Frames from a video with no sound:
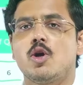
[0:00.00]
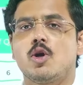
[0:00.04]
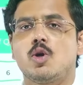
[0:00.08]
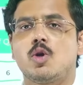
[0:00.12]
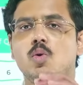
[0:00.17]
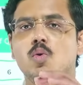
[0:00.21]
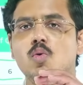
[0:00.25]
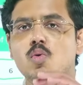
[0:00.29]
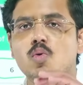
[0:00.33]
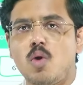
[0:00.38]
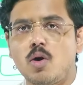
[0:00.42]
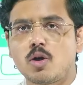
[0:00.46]

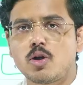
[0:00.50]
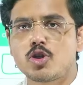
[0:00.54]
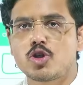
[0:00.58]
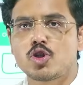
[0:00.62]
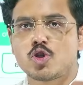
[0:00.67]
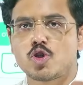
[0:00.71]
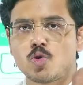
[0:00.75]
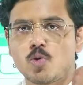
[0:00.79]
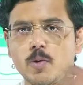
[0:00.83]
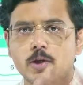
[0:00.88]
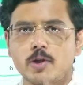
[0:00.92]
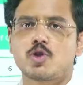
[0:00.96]
do not
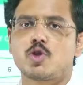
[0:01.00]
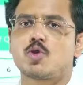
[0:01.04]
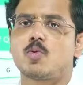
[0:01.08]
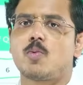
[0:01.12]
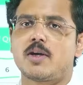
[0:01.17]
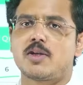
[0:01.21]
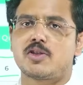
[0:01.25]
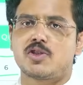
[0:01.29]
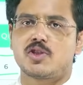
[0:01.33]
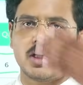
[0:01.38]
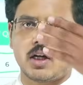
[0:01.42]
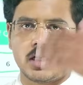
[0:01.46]
switch
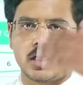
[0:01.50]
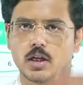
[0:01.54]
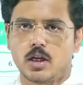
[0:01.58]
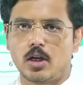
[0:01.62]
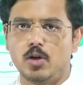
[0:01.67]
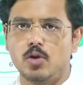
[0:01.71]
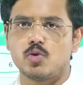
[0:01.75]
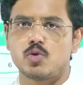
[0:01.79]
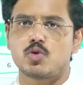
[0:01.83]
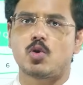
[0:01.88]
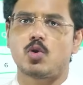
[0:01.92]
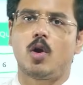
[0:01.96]
question until
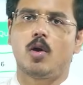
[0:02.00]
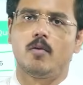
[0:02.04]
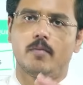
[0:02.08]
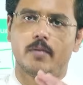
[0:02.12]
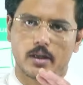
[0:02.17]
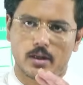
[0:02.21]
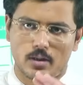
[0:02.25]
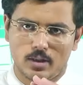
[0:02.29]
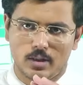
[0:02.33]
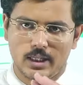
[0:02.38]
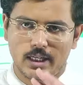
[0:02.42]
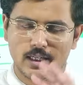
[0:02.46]
you solve
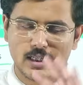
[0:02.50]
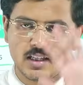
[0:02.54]
it.